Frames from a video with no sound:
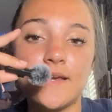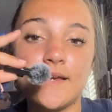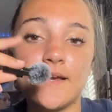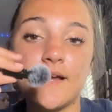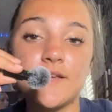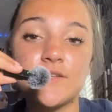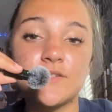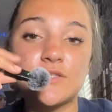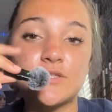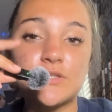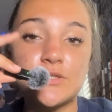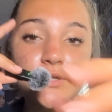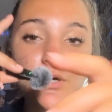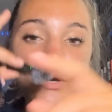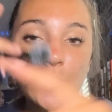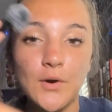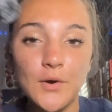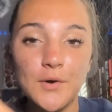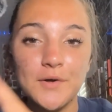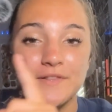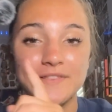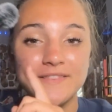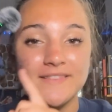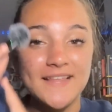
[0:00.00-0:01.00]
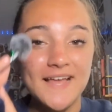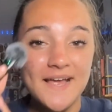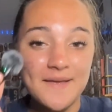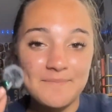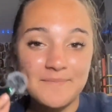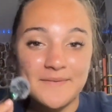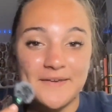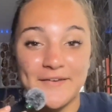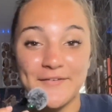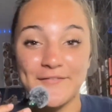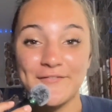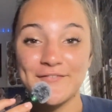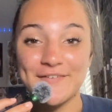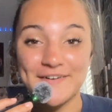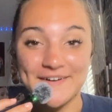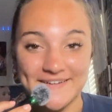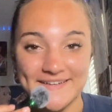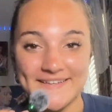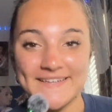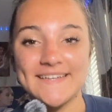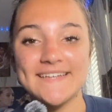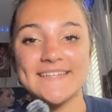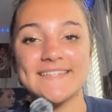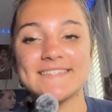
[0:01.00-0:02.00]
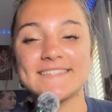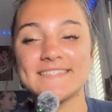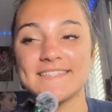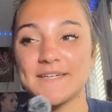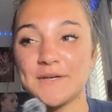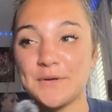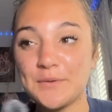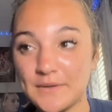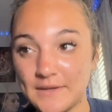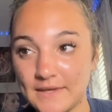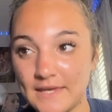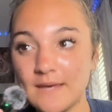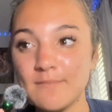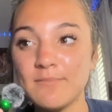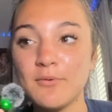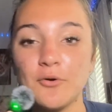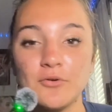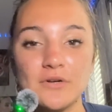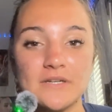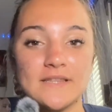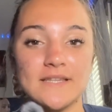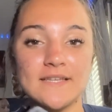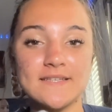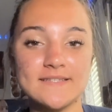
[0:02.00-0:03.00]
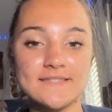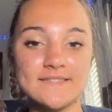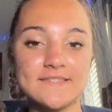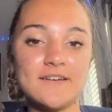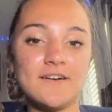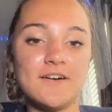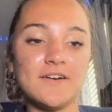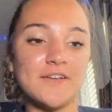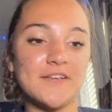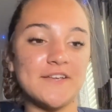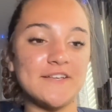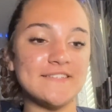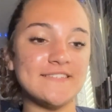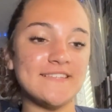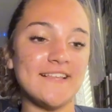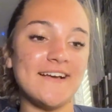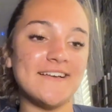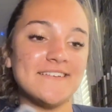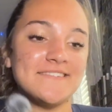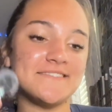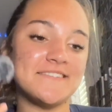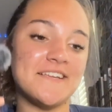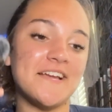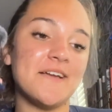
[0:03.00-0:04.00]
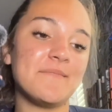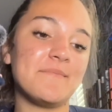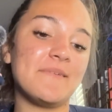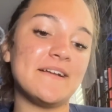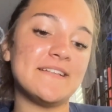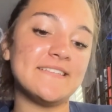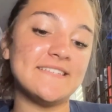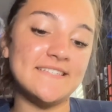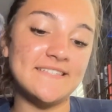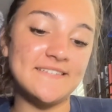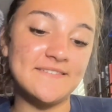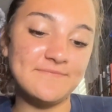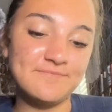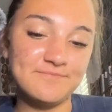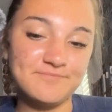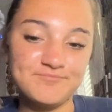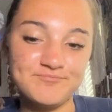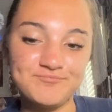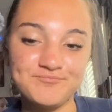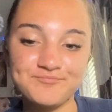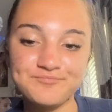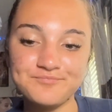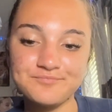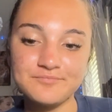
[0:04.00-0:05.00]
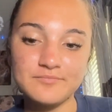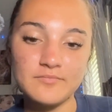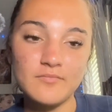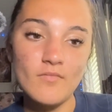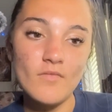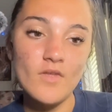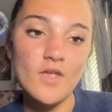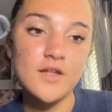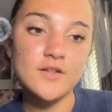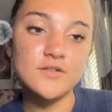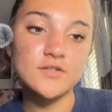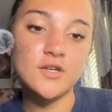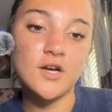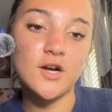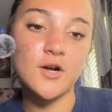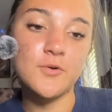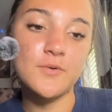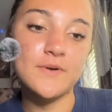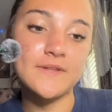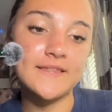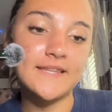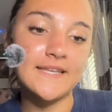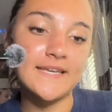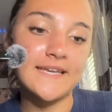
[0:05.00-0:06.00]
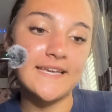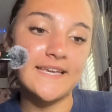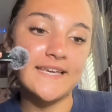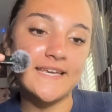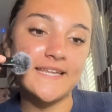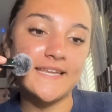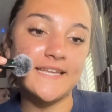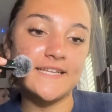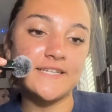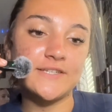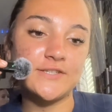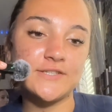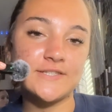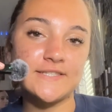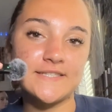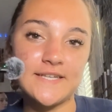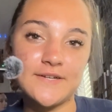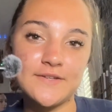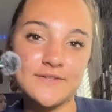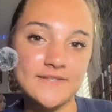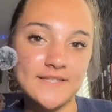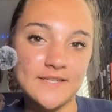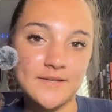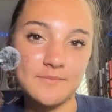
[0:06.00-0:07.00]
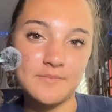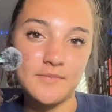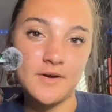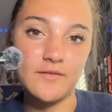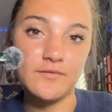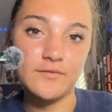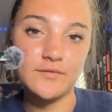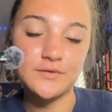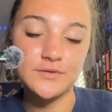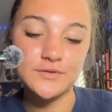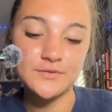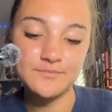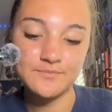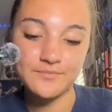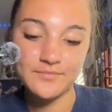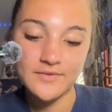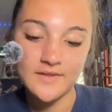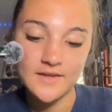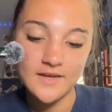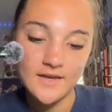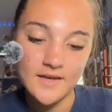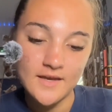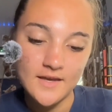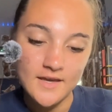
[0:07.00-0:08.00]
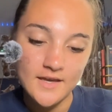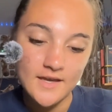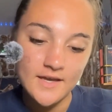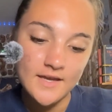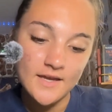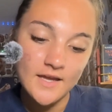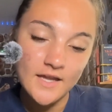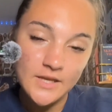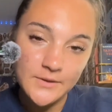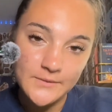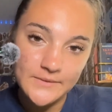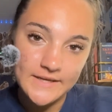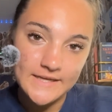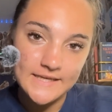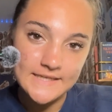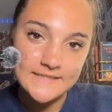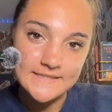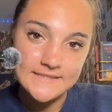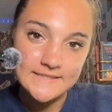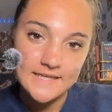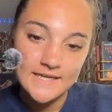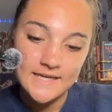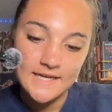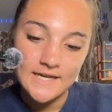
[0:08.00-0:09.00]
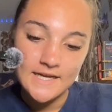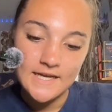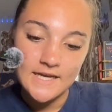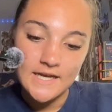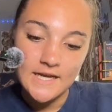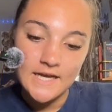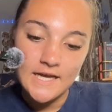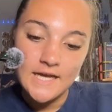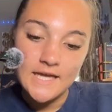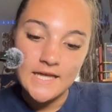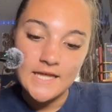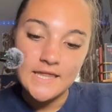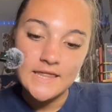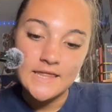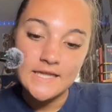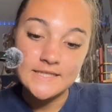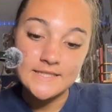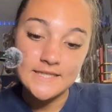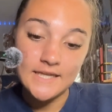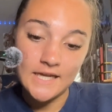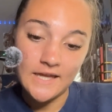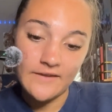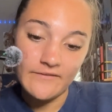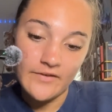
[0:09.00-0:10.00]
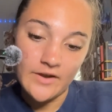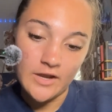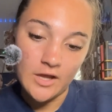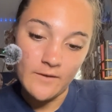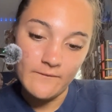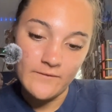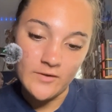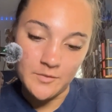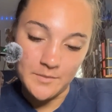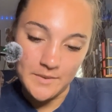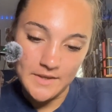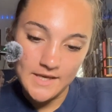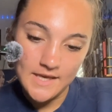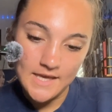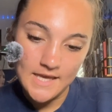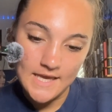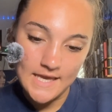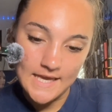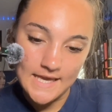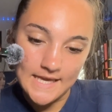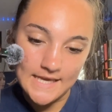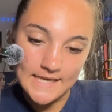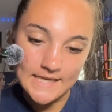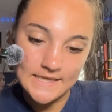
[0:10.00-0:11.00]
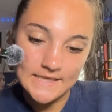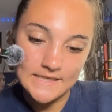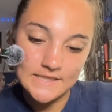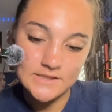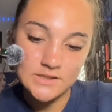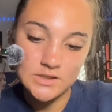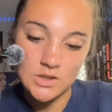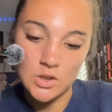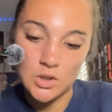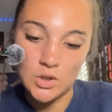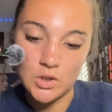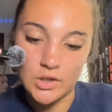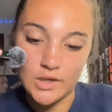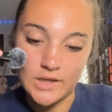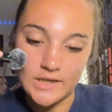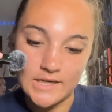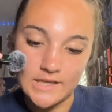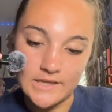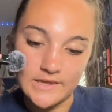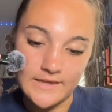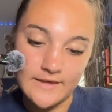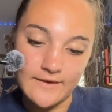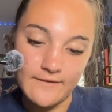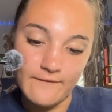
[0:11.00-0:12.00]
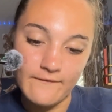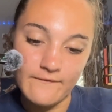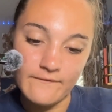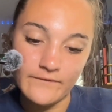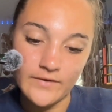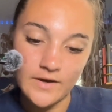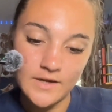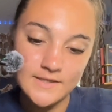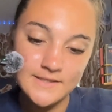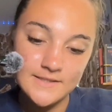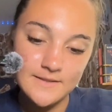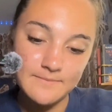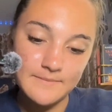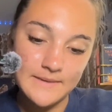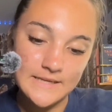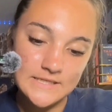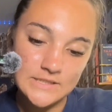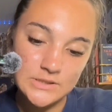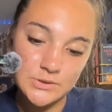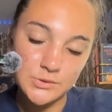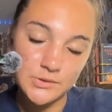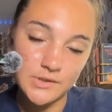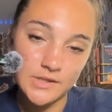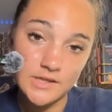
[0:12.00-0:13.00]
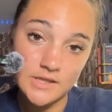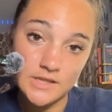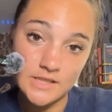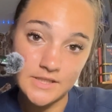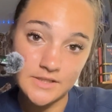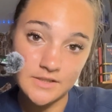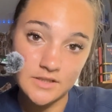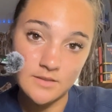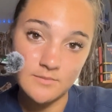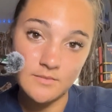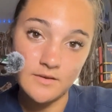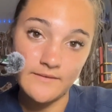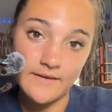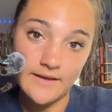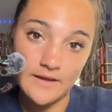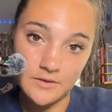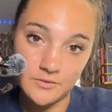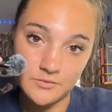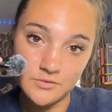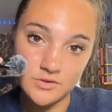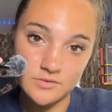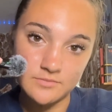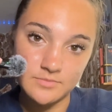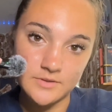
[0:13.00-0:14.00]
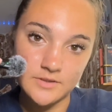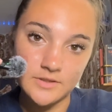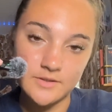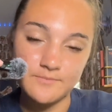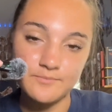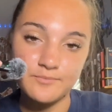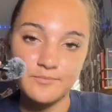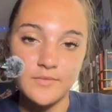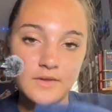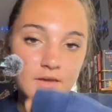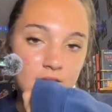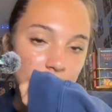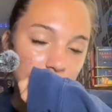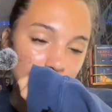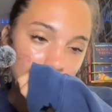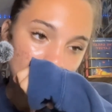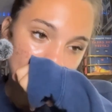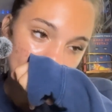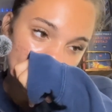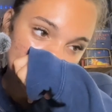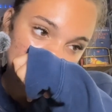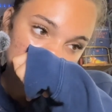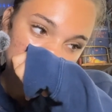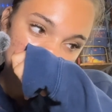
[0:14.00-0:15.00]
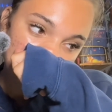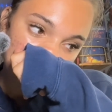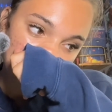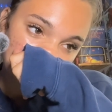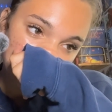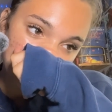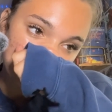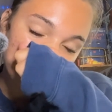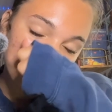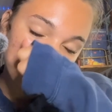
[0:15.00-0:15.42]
Guys, don't let me forget to keep holding this and talk, because last time I didn't talk with it and it just sounds like muffled. Anyways, the second video I'm filming is on the fundamental theorem of algebra, which